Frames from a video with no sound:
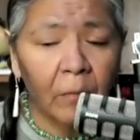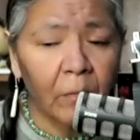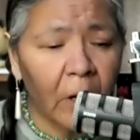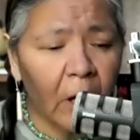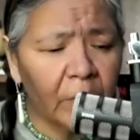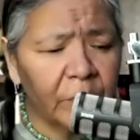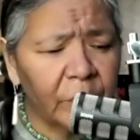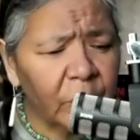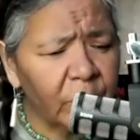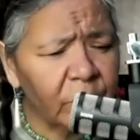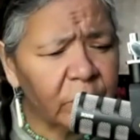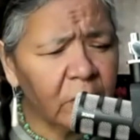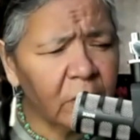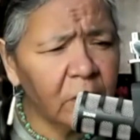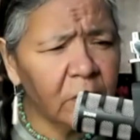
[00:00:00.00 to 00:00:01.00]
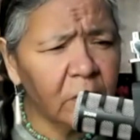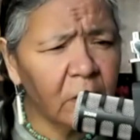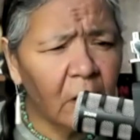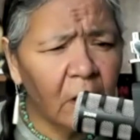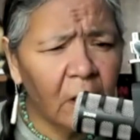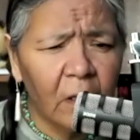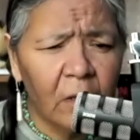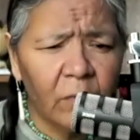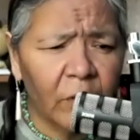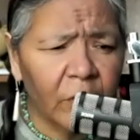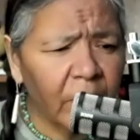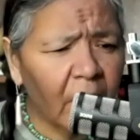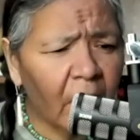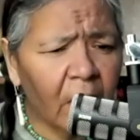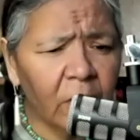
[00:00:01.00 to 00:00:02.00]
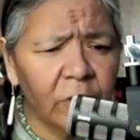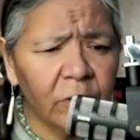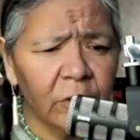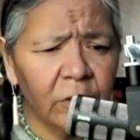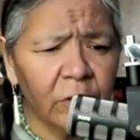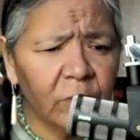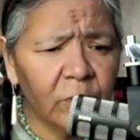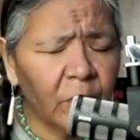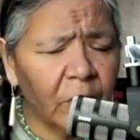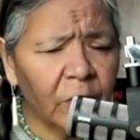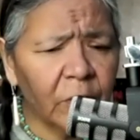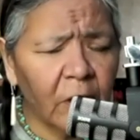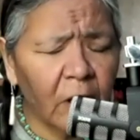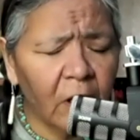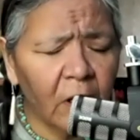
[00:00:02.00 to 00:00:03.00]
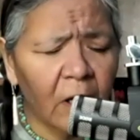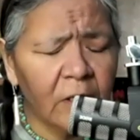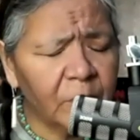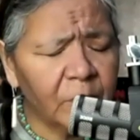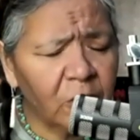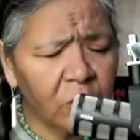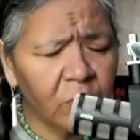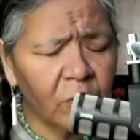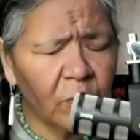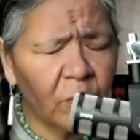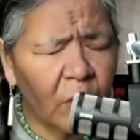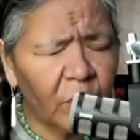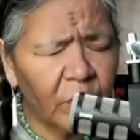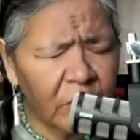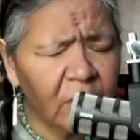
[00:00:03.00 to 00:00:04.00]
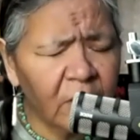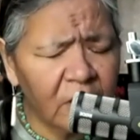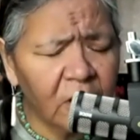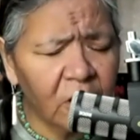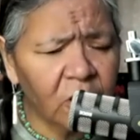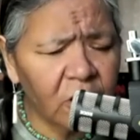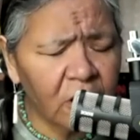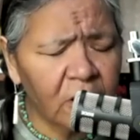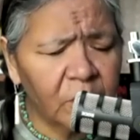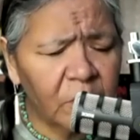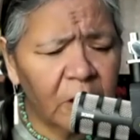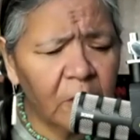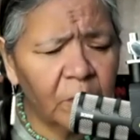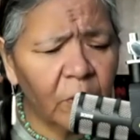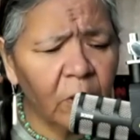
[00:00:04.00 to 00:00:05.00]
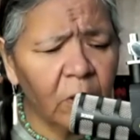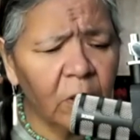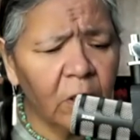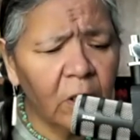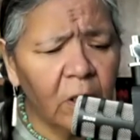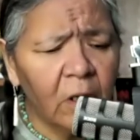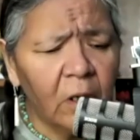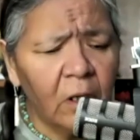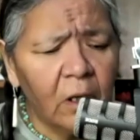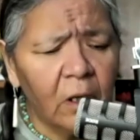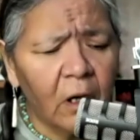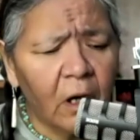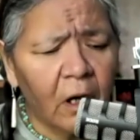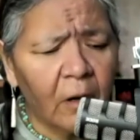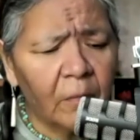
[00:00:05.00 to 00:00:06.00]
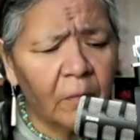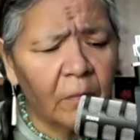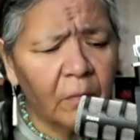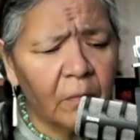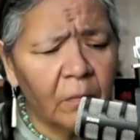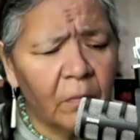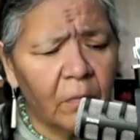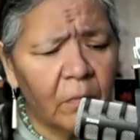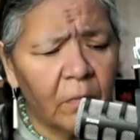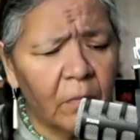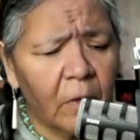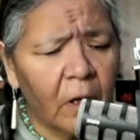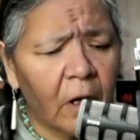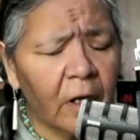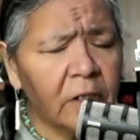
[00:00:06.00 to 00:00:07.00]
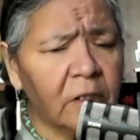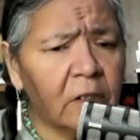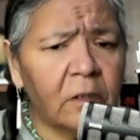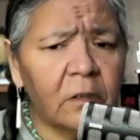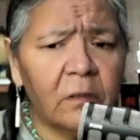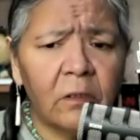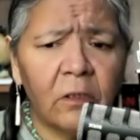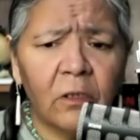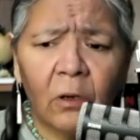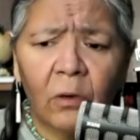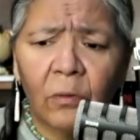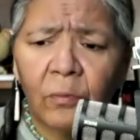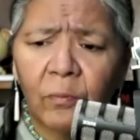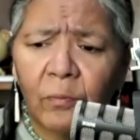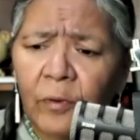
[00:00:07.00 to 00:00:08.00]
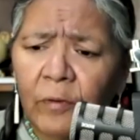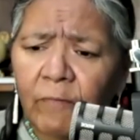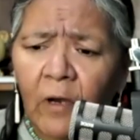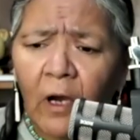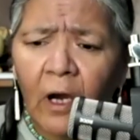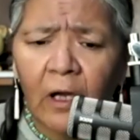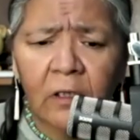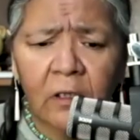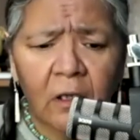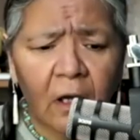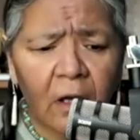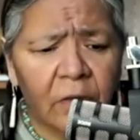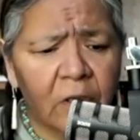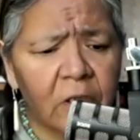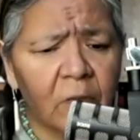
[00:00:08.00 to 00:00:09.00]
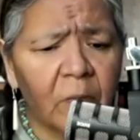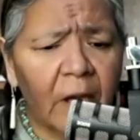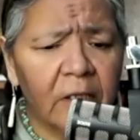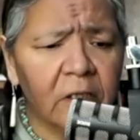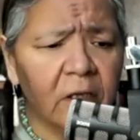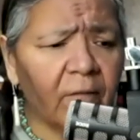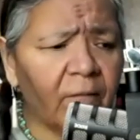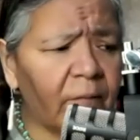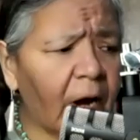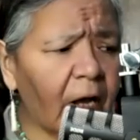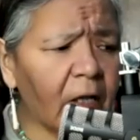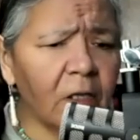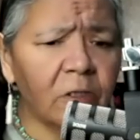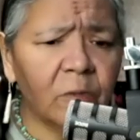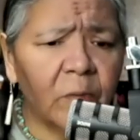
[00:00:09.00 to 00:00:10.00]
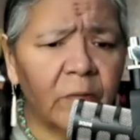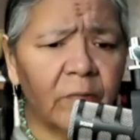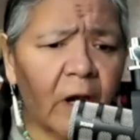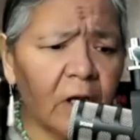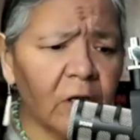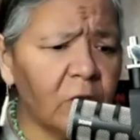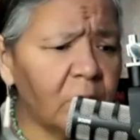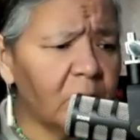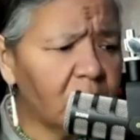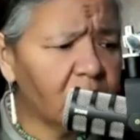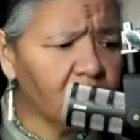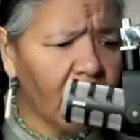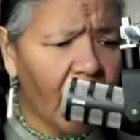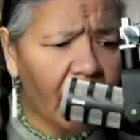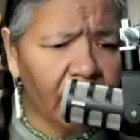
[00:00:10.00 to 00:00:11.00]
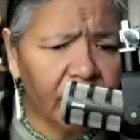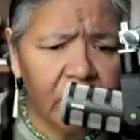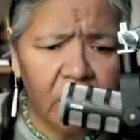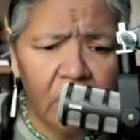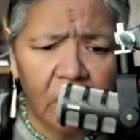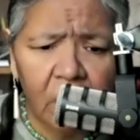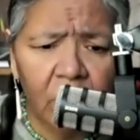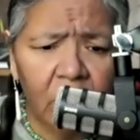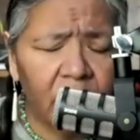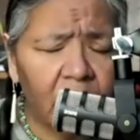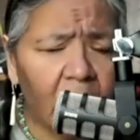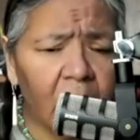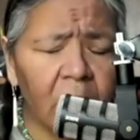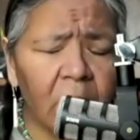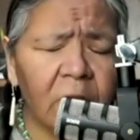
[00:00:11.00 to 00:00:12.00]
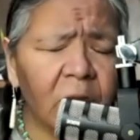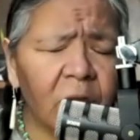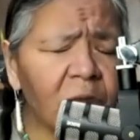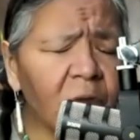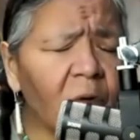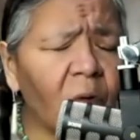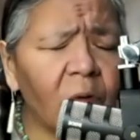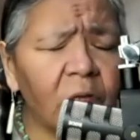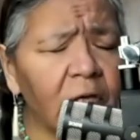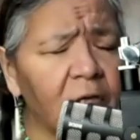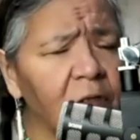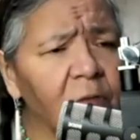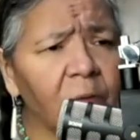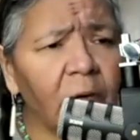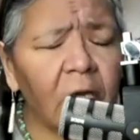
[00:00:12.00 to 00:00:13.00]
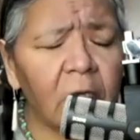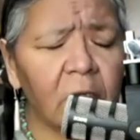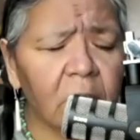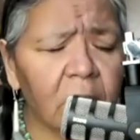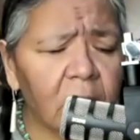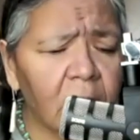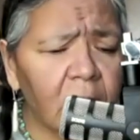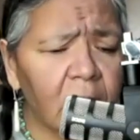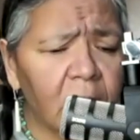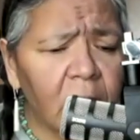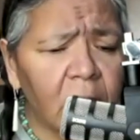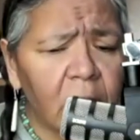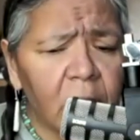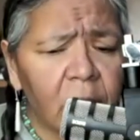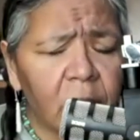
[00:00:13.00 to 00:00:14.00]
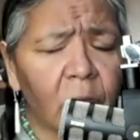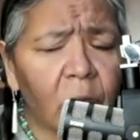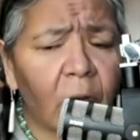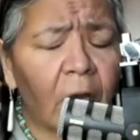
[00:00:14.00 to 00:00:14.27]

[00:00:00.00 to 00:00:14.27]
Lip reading: abuses with elders, with especially with Indigenous people. Um, uh, we've got the domestic violence, we've got human trafficking, we've got, like, there's a whole list, right? So I